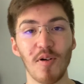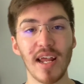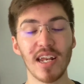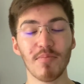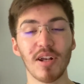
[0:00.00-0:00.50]

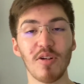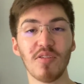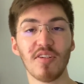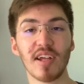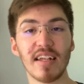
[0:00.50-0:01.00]
anybody who's
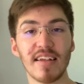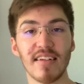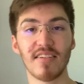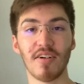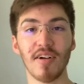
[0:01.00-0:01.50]
looking to get
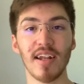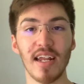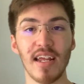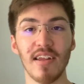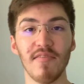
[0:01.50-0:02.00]
started
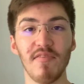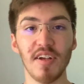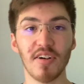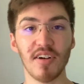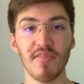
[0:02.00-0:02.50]
in
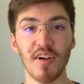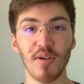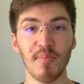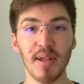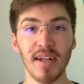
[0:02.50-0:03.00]
VR
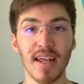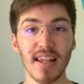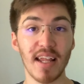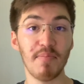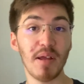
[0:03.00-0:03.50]
development
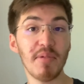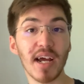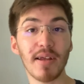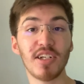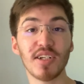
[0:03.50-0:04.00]
that maybe
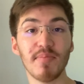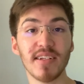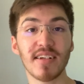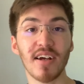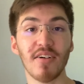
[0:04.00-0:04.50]
I just
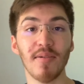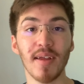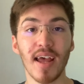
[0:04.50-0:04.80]
missed out.